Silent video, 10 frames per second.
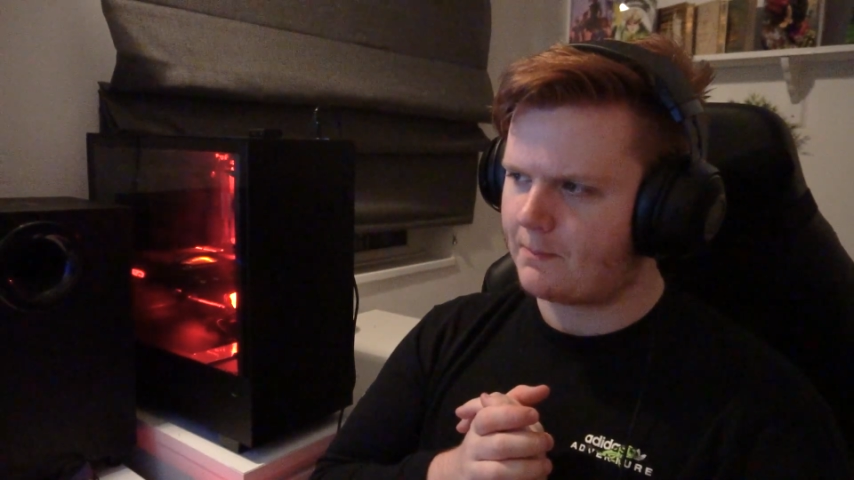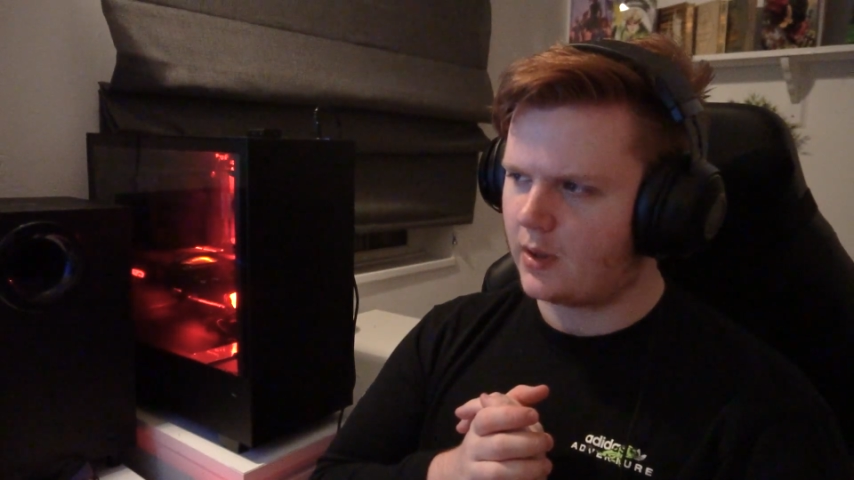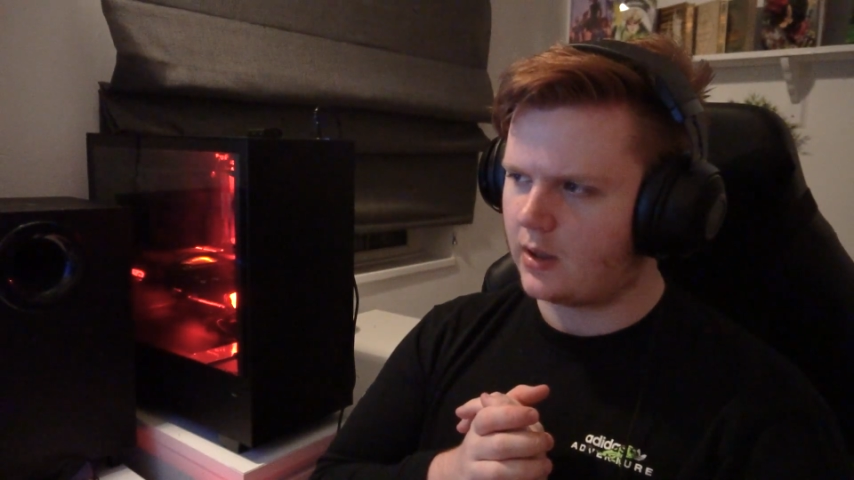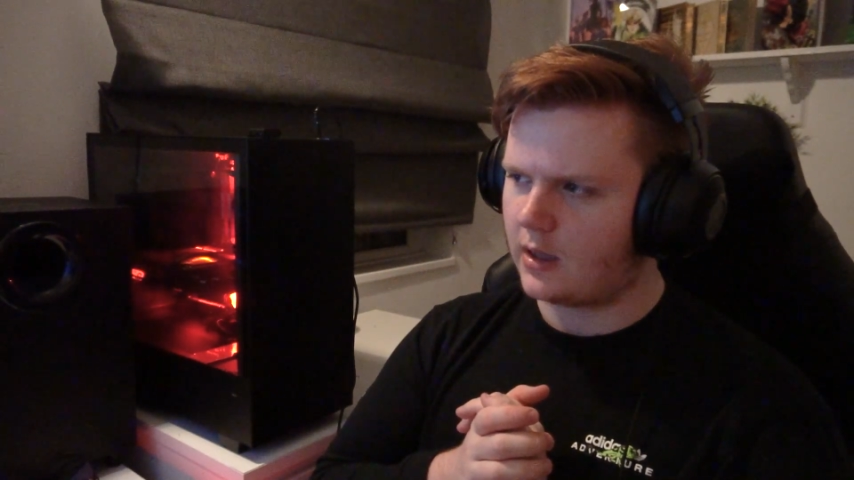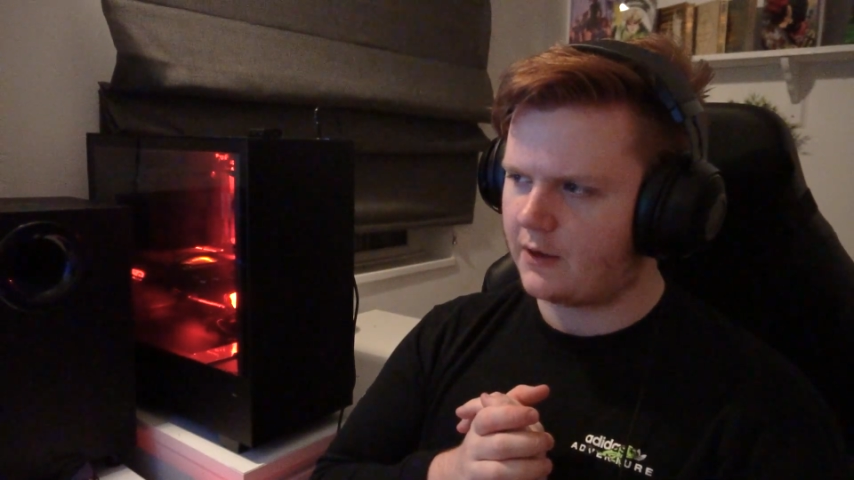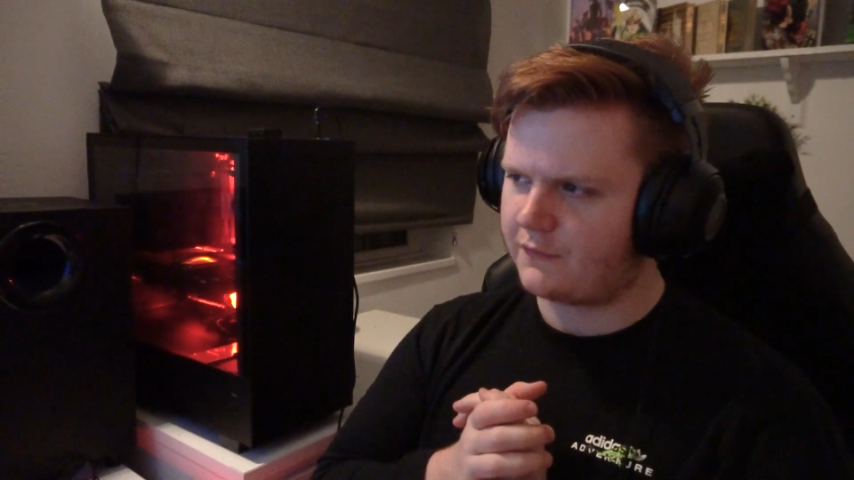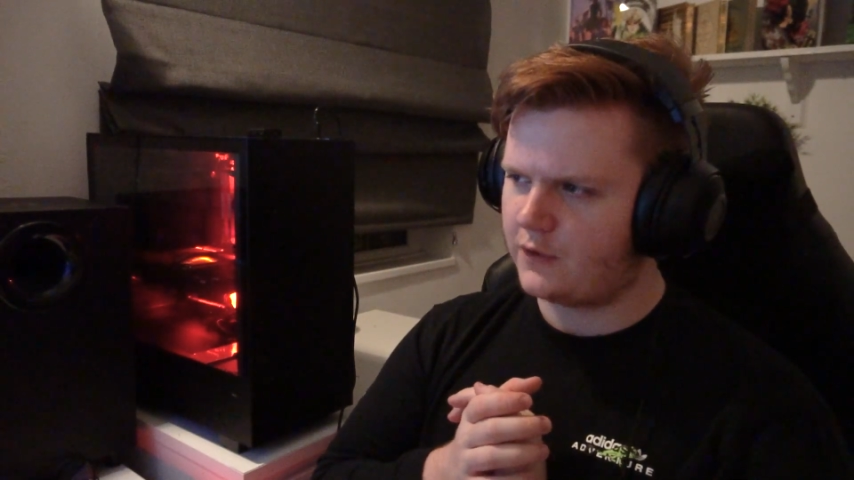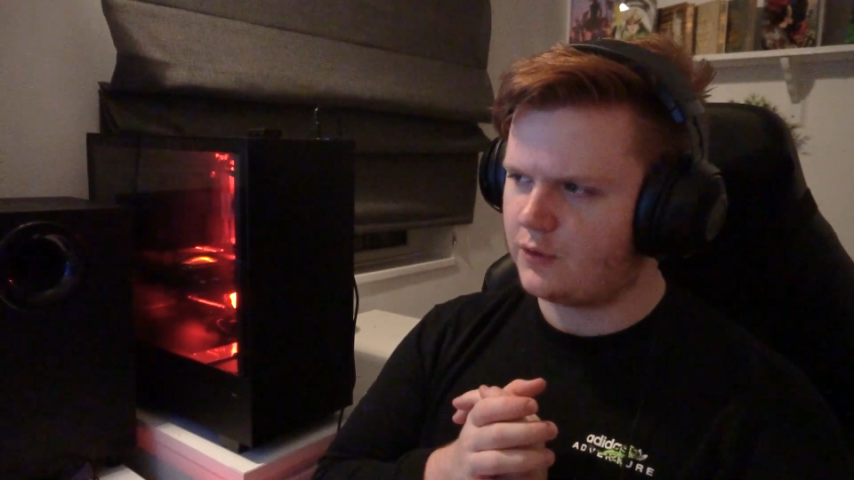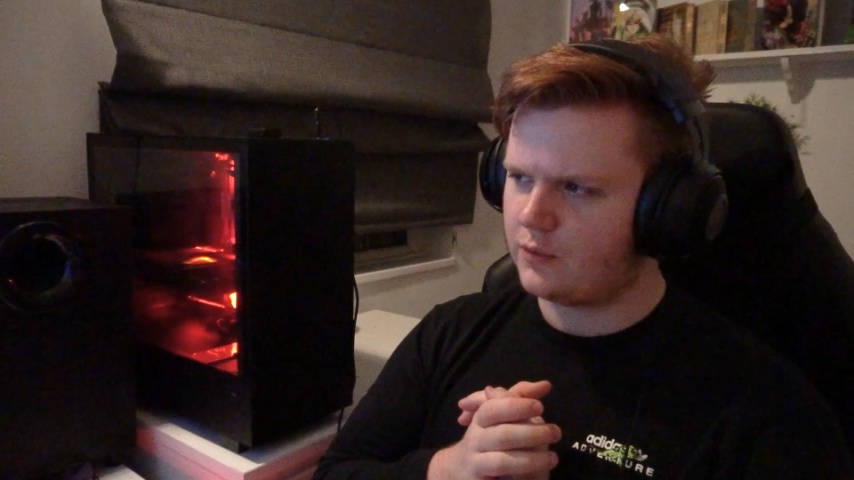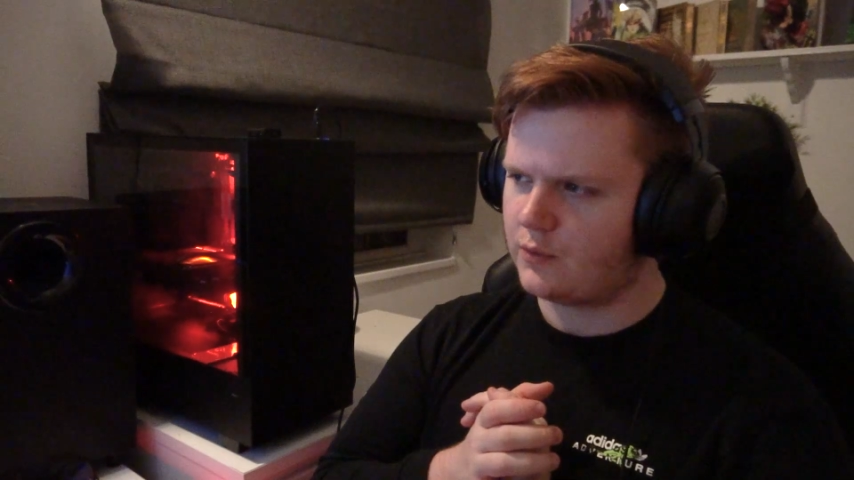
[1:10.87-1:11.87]
but a
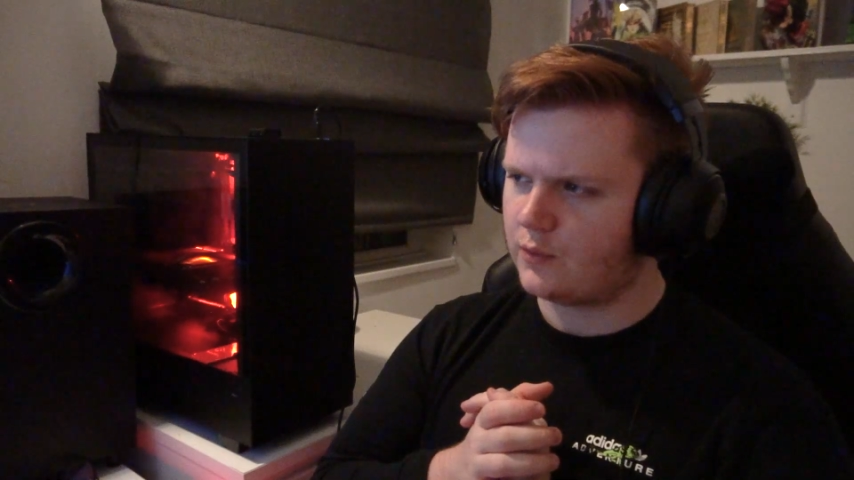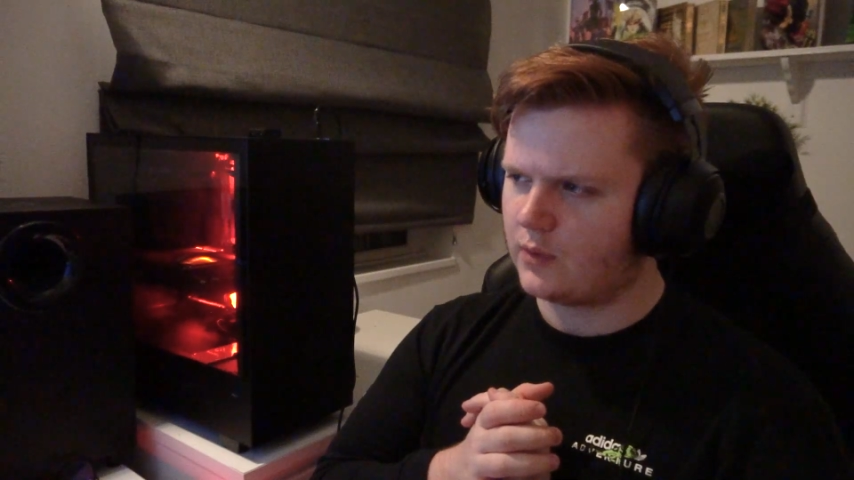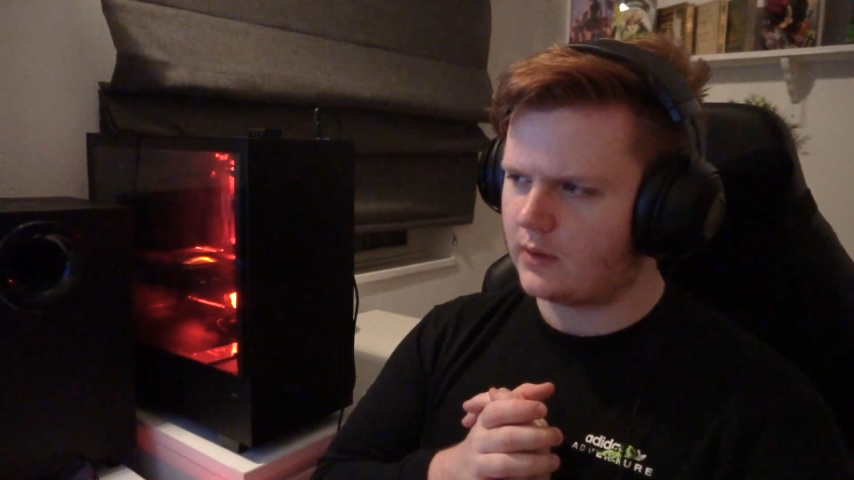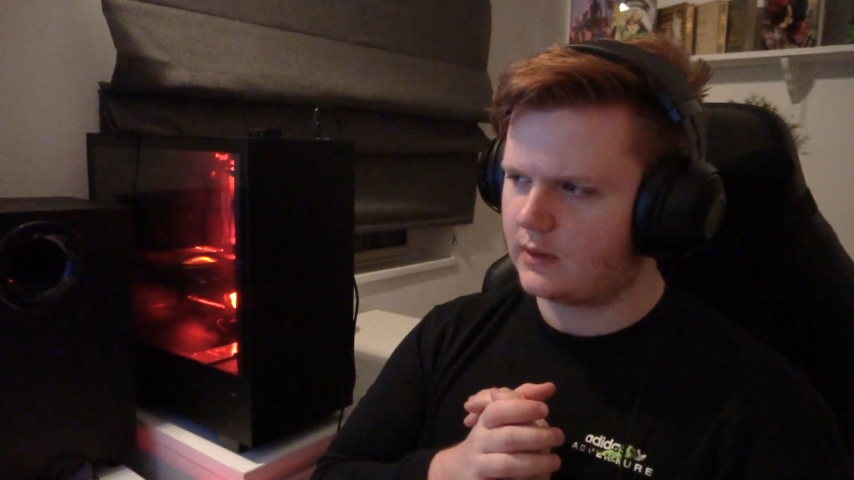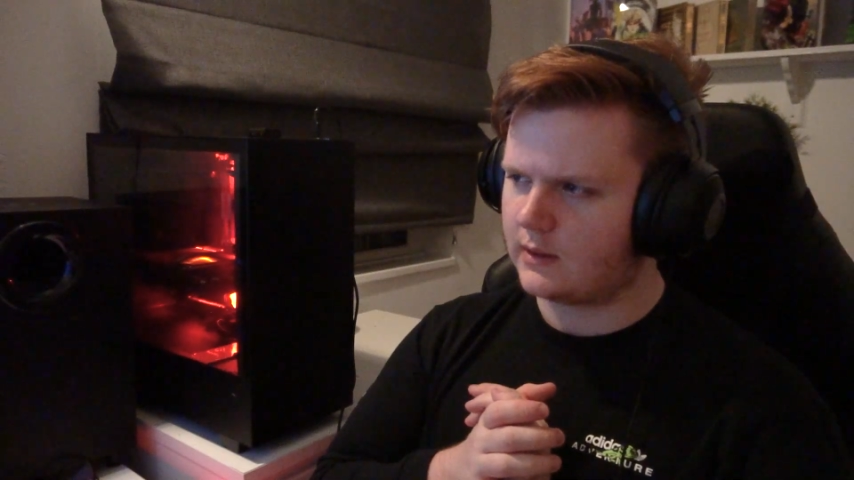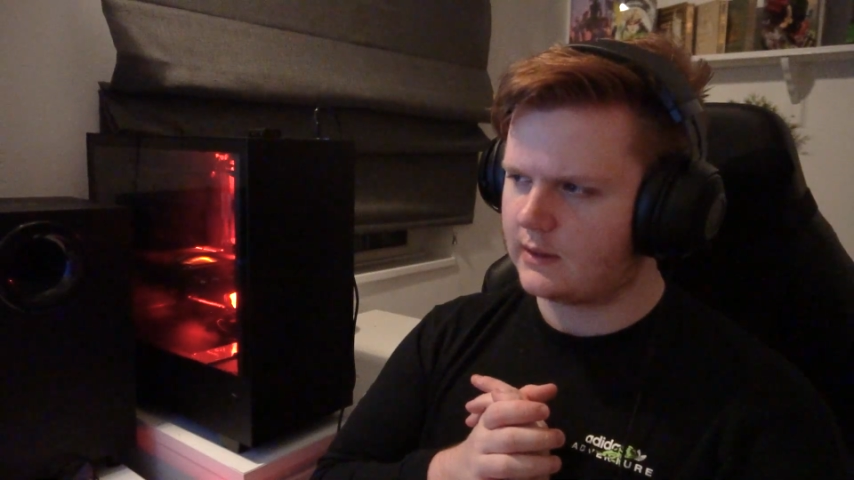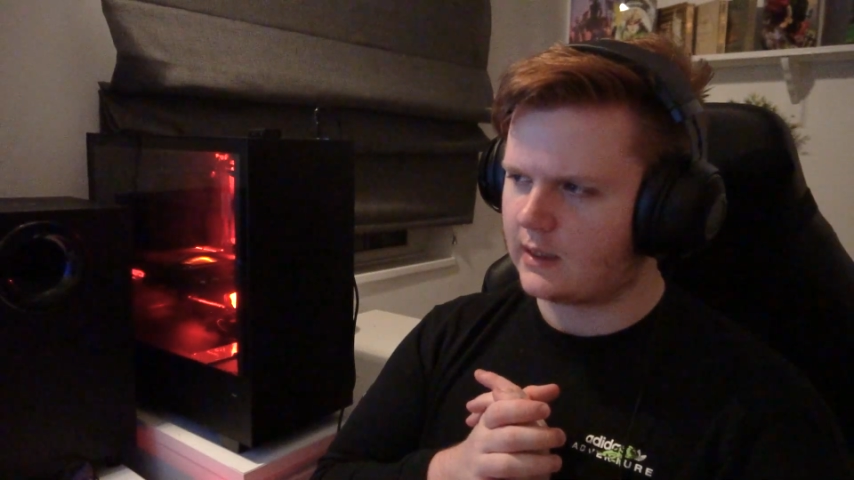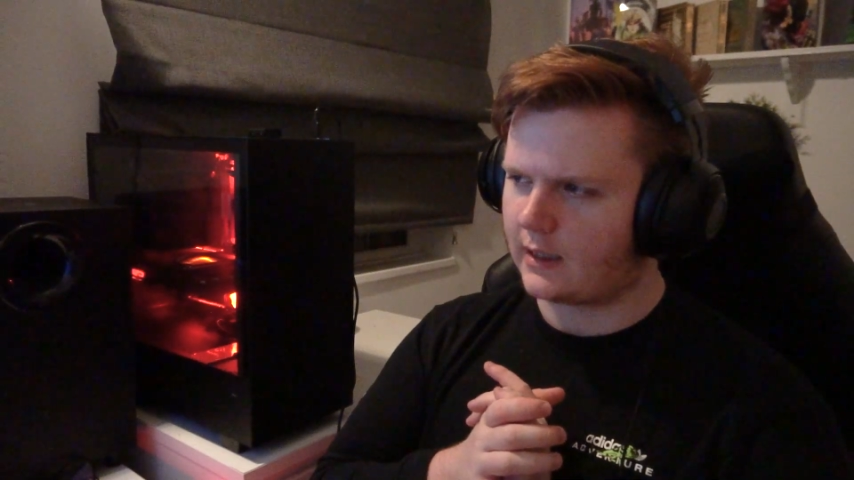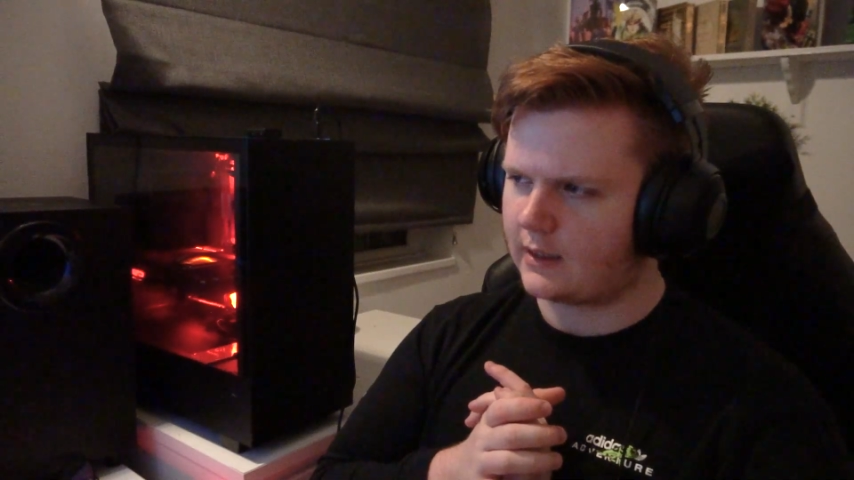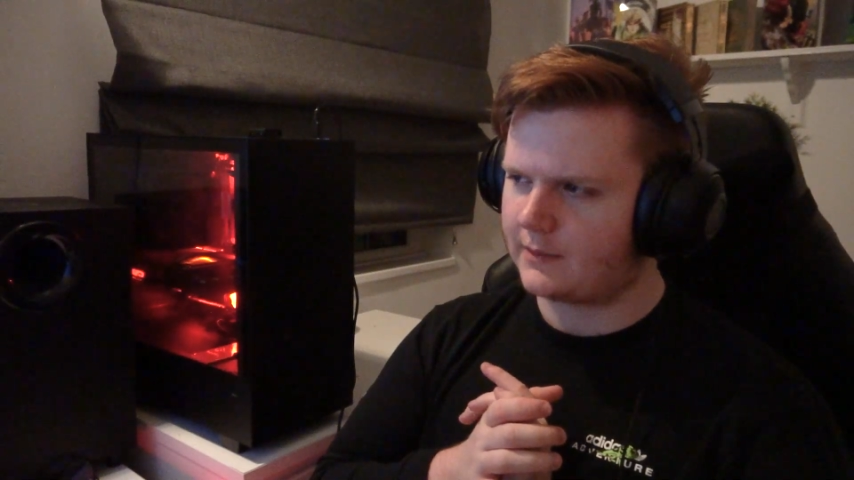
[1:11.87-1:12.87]
few
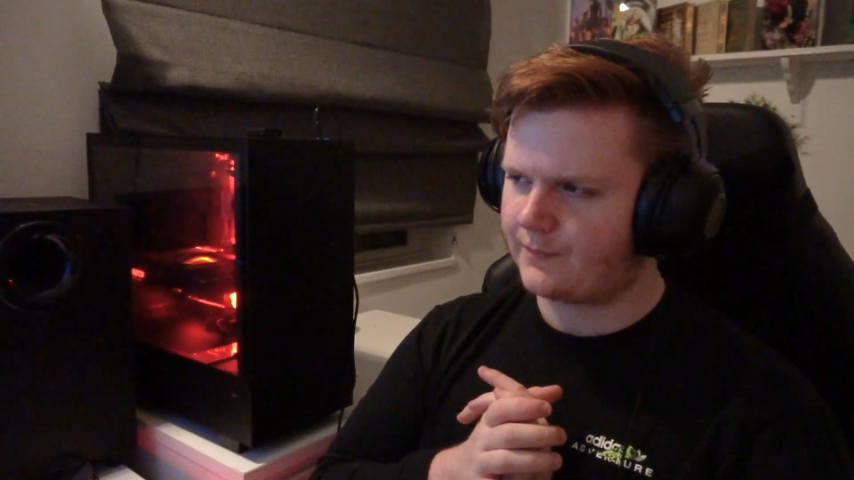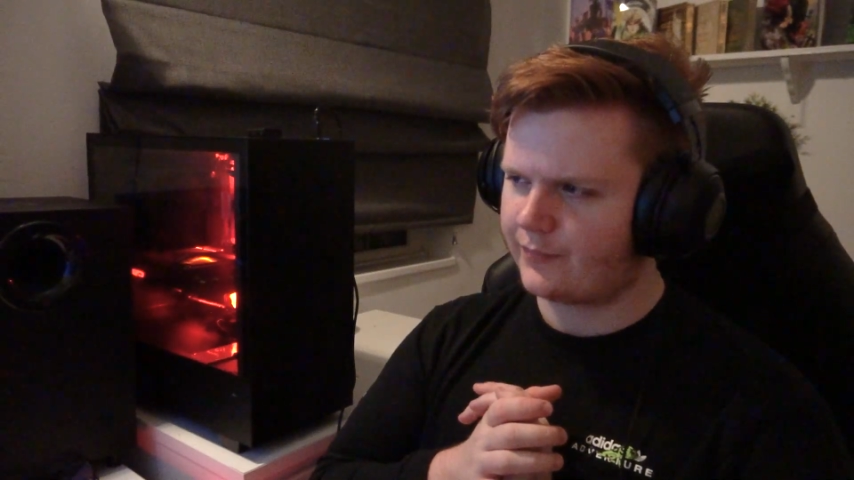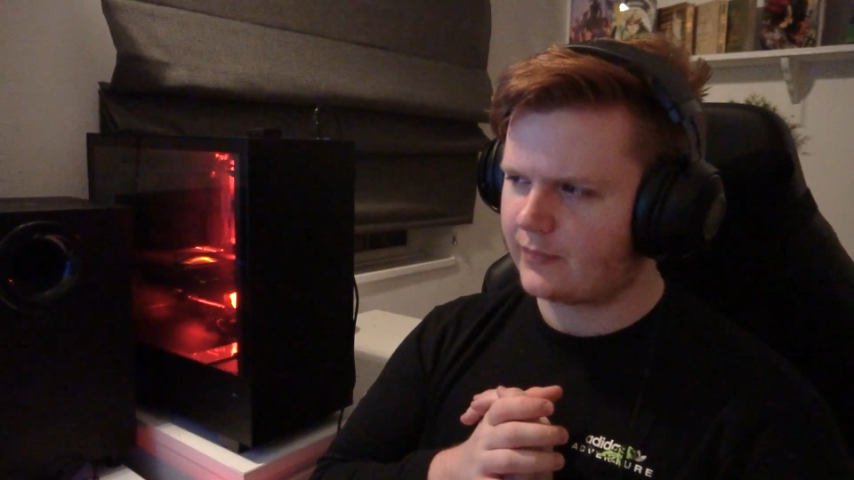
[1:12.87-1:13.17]
like